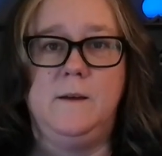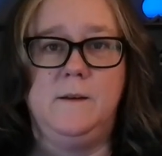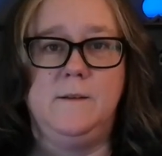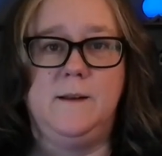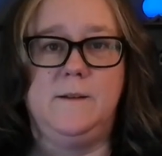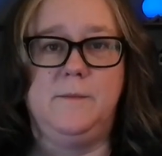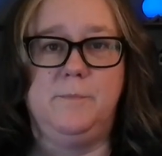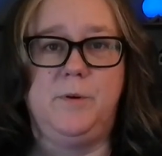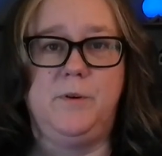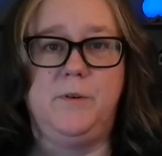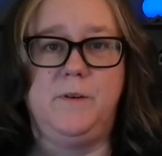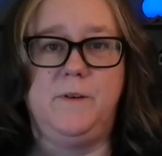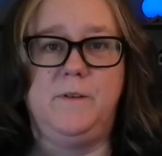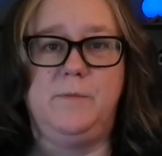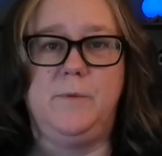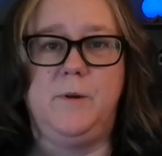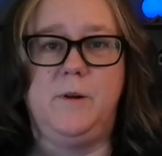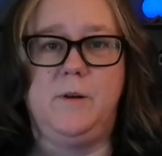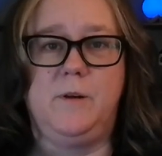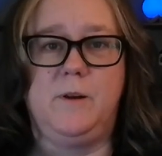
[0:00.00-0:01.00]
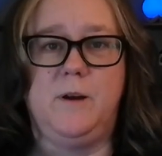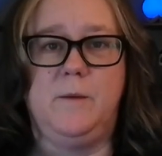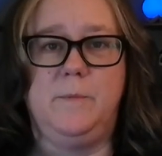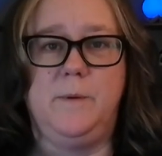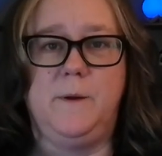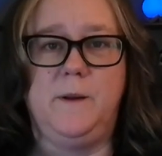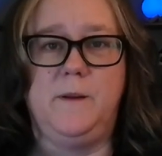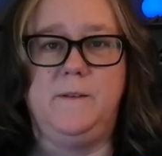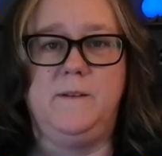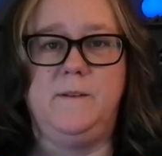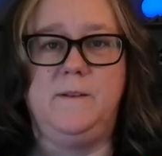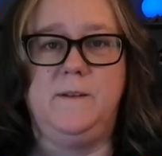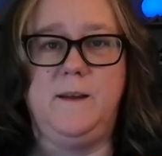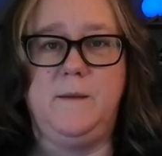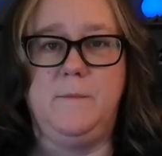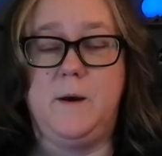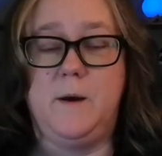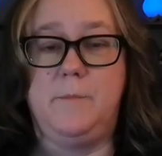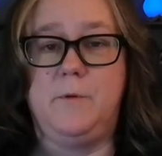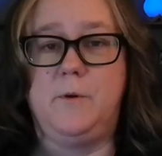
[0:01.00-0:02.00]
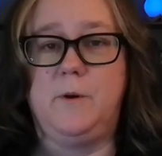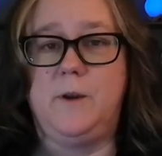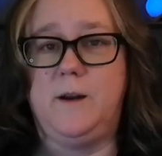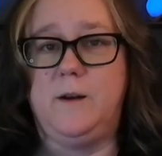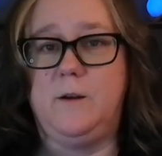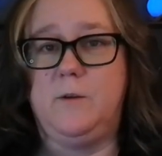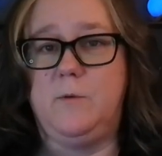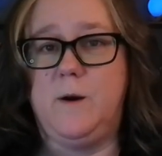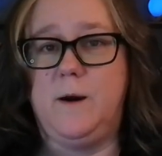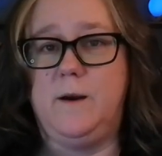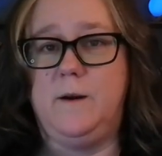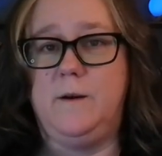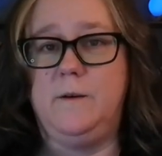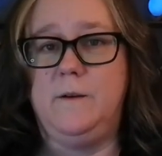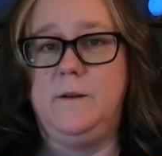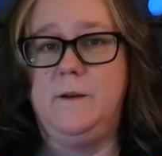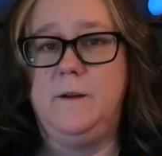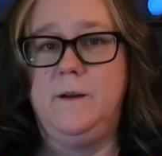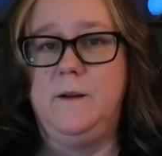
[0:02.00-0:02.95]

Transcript: That's pushing smaller companies to team up or get acquired.